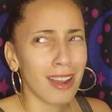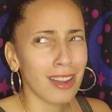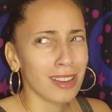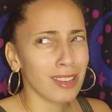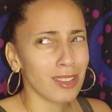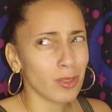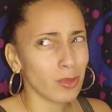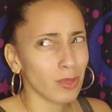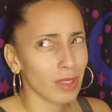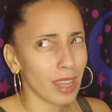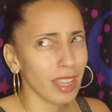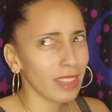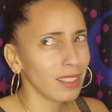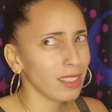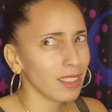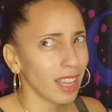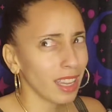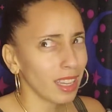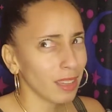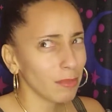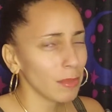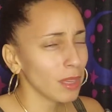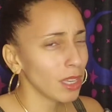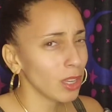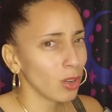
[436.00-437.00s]
do they
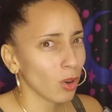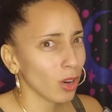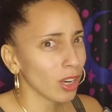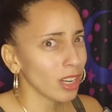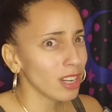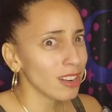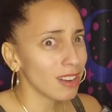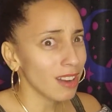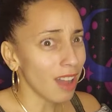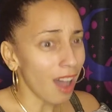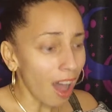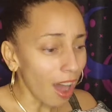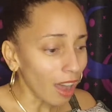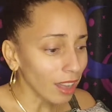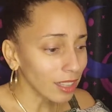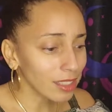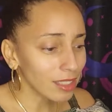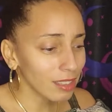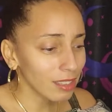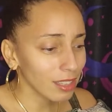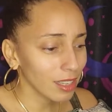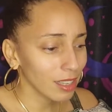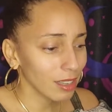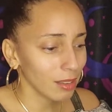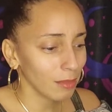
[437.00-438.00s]
like me or not?
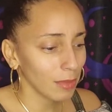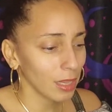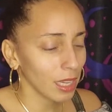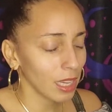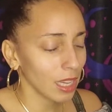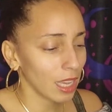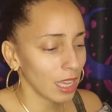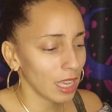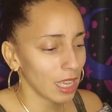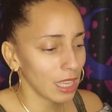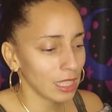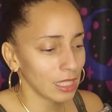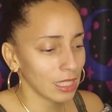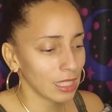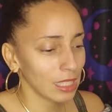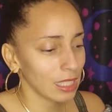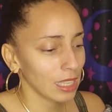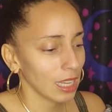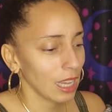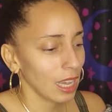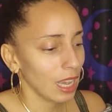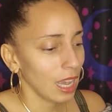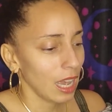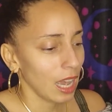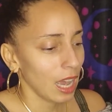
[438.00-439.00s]
Because
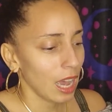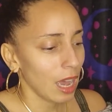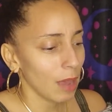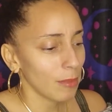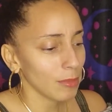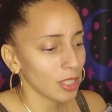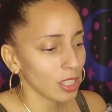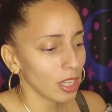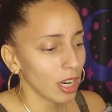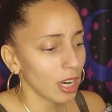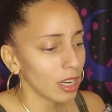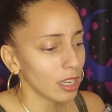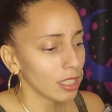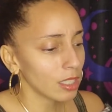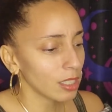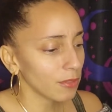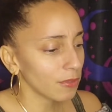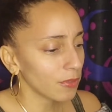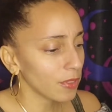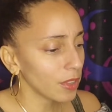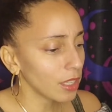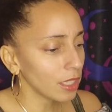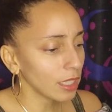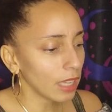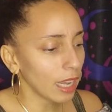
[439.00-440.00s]
I'm starting to
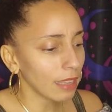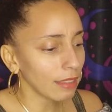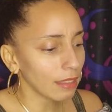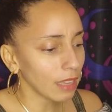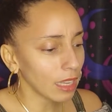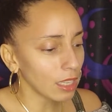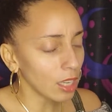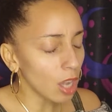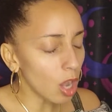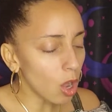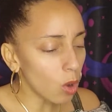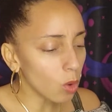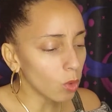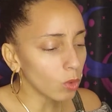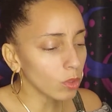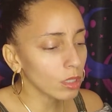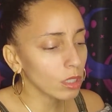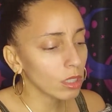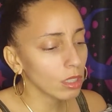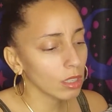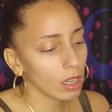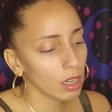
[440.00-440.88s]
feel like they don't.